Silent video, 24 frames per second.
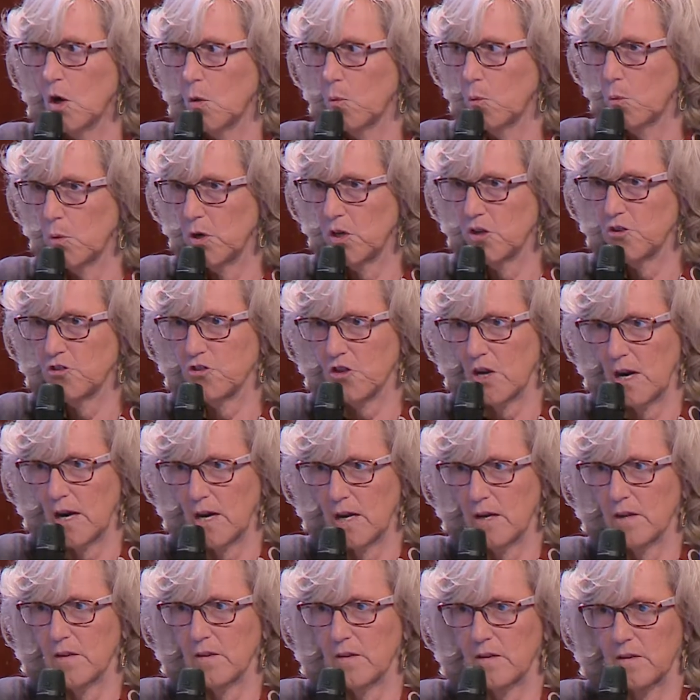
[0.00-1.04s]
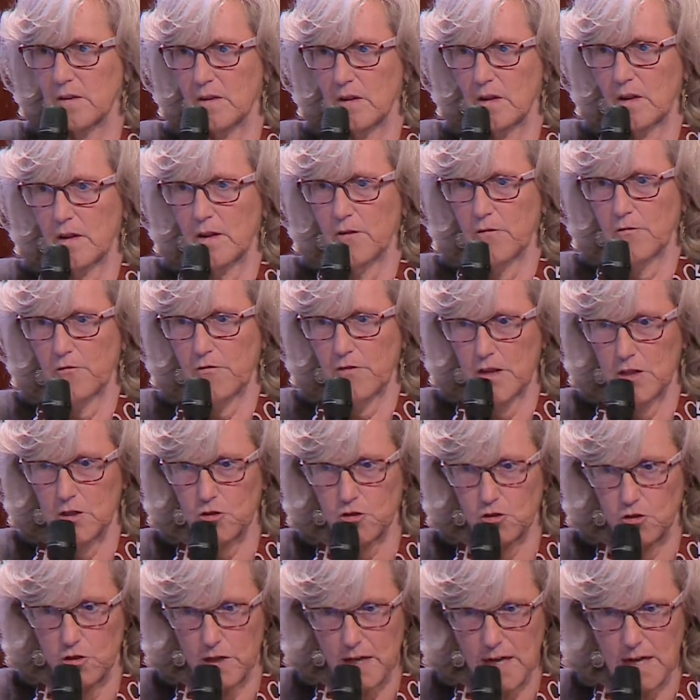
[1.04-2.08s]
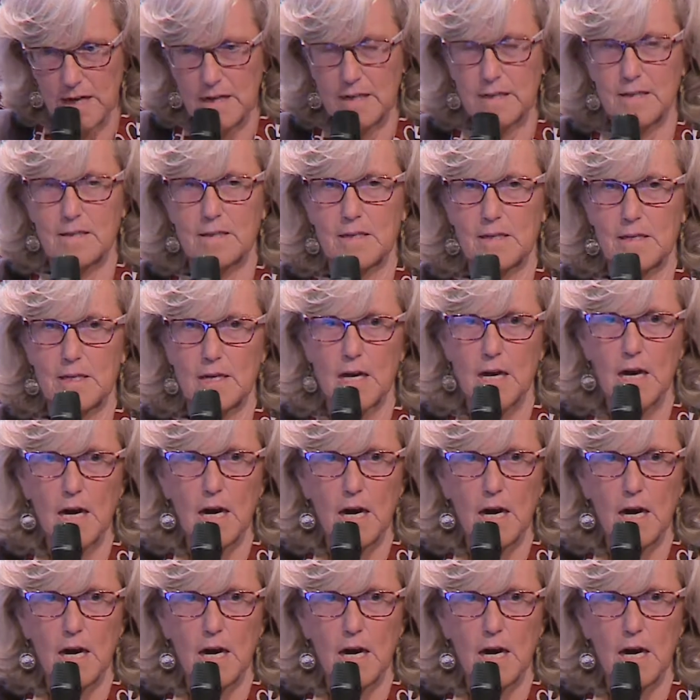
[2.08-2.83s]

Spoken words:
which are the functionality